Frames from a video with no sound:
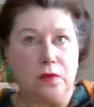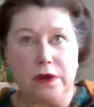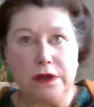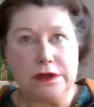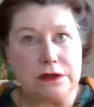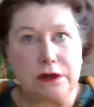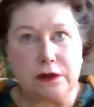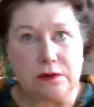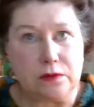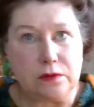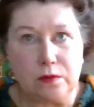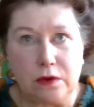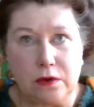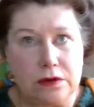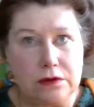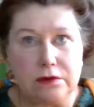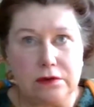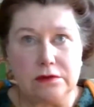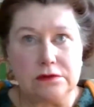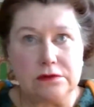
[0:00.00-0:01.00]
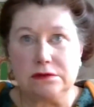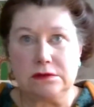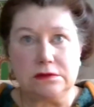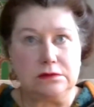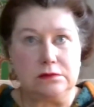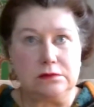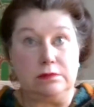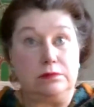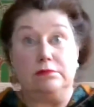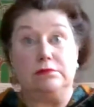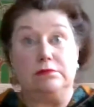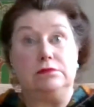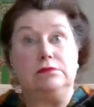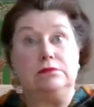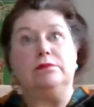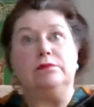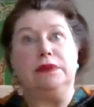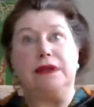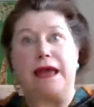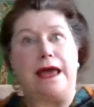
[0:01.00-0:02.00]
We don't want
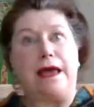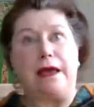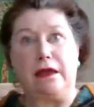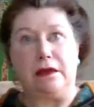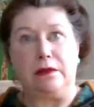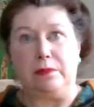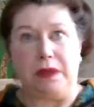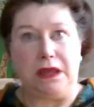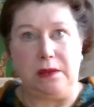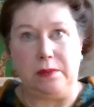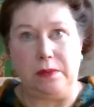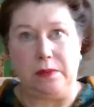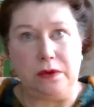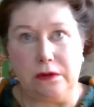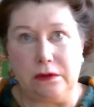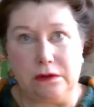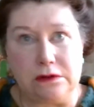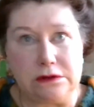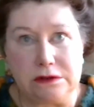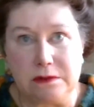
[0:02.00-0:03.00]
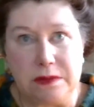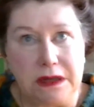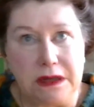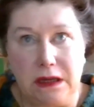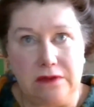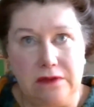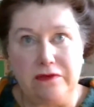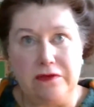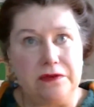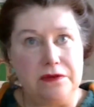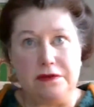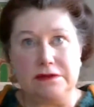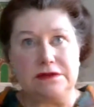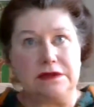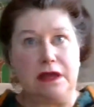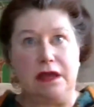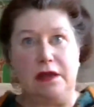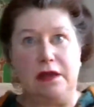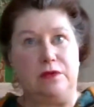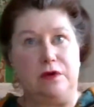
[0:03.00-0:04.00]
Black people to be given the
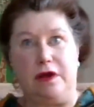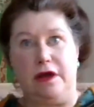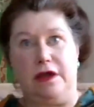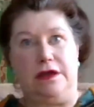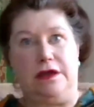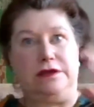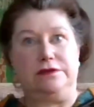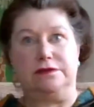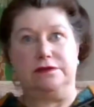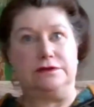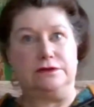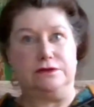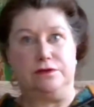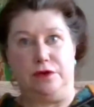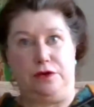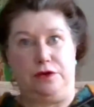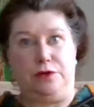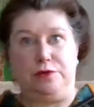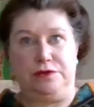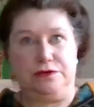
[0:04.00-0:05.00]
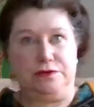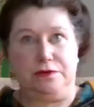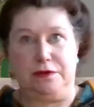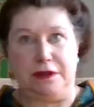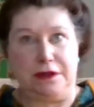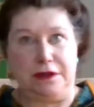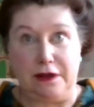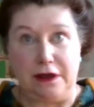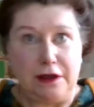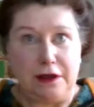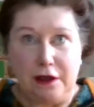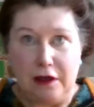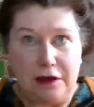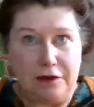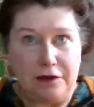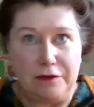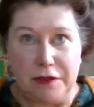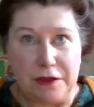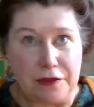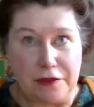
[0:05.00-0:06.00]
same rights as groups with
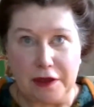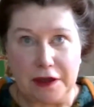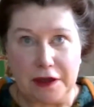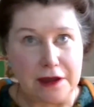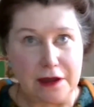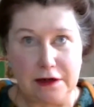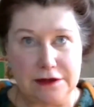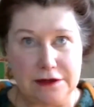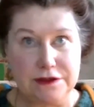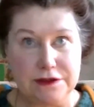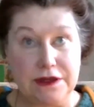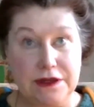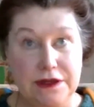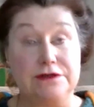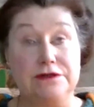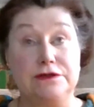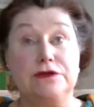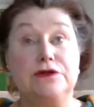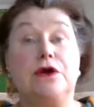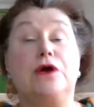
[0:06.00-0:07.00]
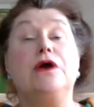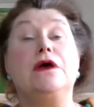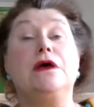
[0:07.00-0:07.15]
other coloured skins.